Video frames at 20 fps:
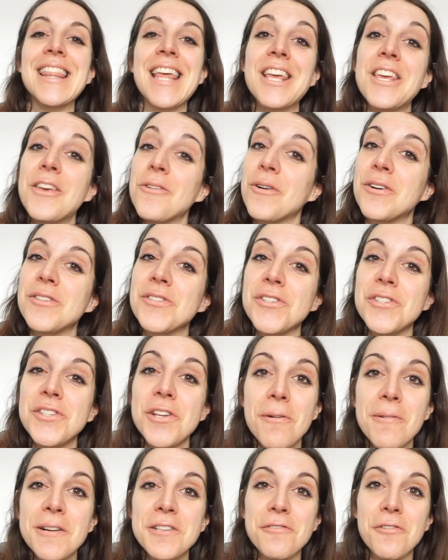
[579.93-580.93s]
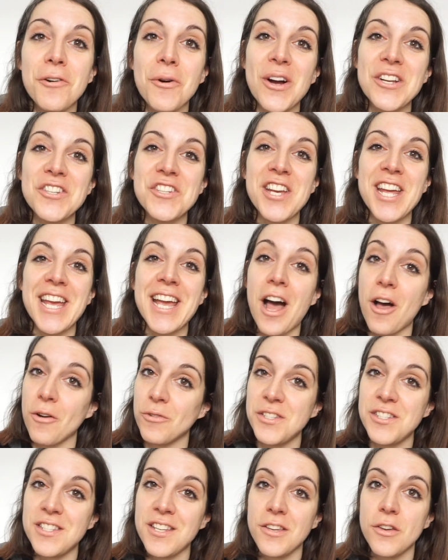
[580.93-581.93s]
Thank you all so much for watching. I
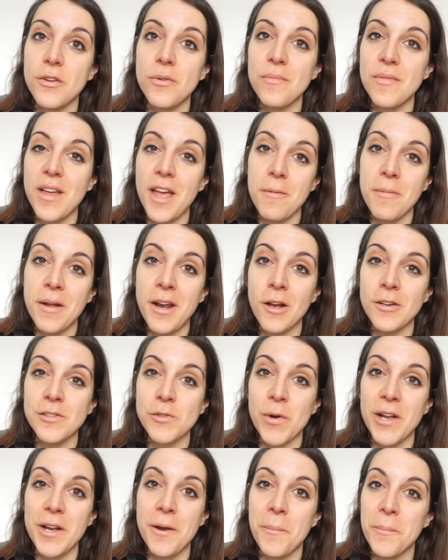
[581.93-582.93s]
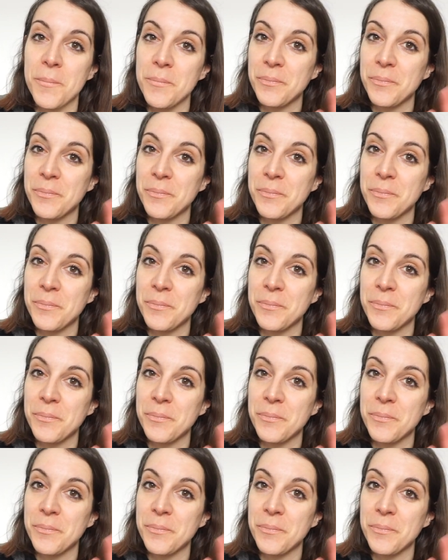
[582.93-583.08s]
will see you in my next one.